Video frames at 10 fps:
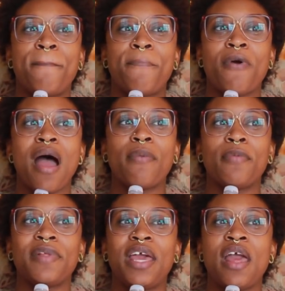
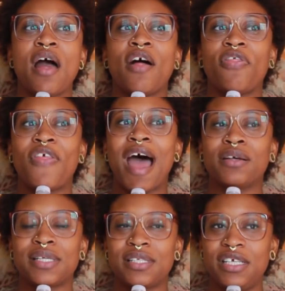probably
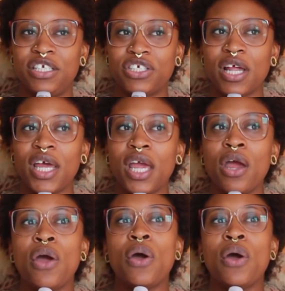1,000 T shilling,